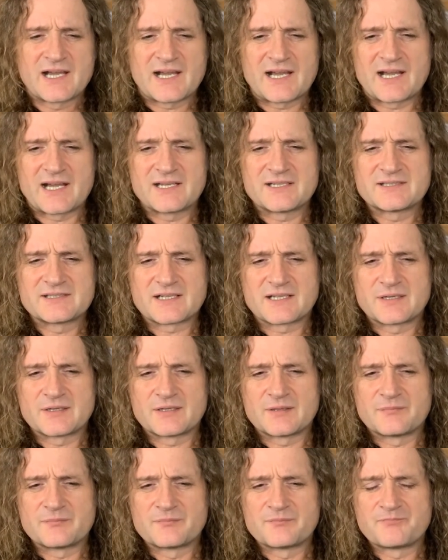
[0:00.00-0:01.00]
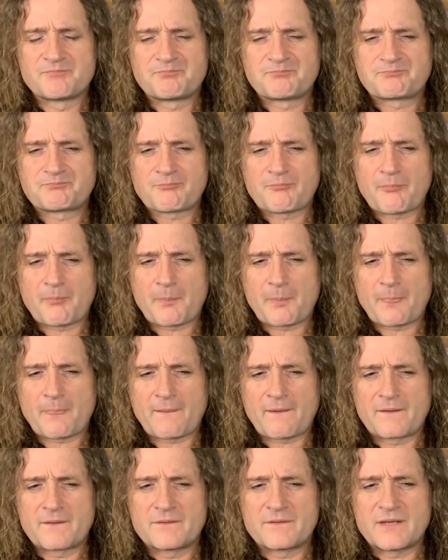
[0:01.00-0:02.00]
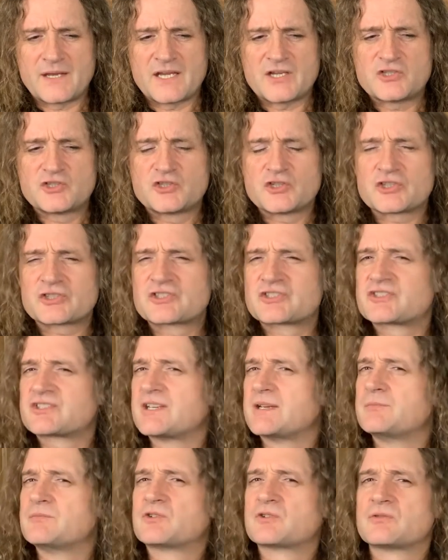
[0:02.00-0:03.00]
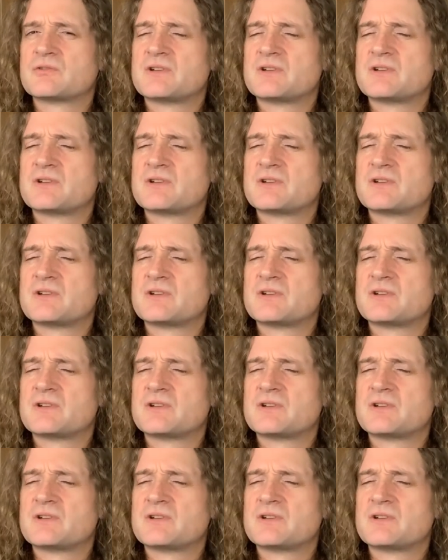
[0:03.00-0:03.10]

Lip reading: And it just seemed